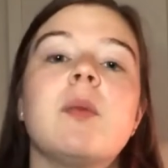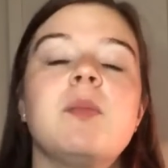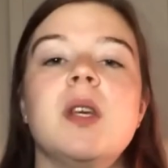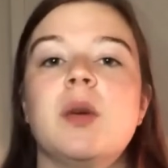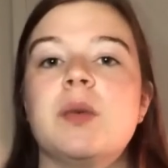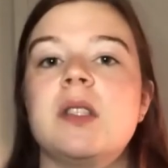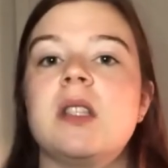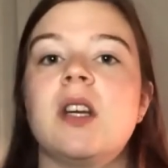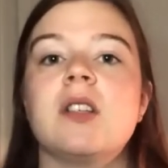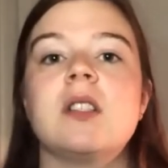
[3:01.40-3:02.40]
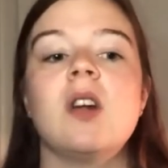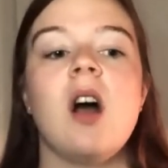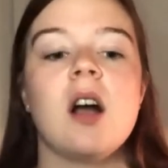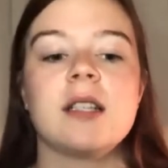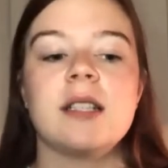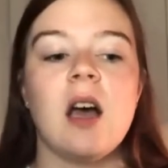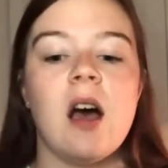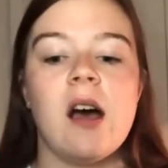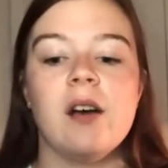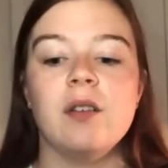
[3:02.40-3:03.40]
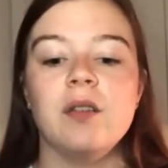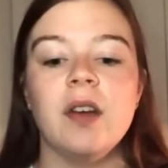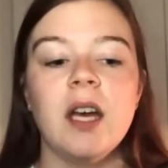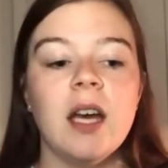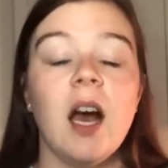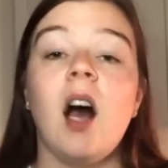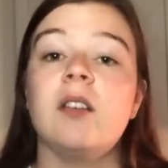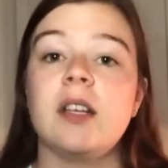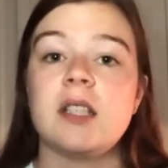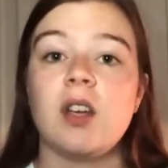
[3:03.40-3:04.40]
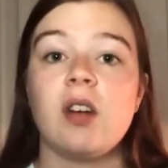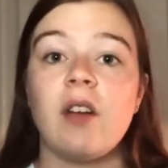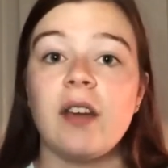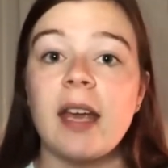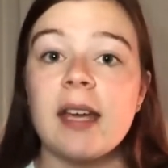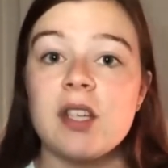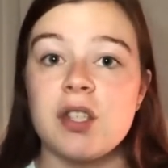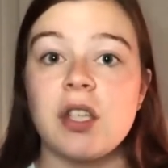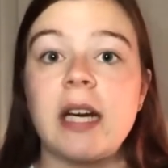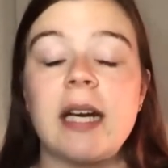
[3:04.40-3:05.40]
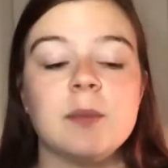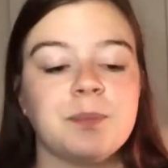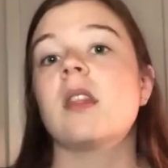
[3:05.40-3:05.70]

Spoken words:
abuse, there's talks of obviously graphic injury,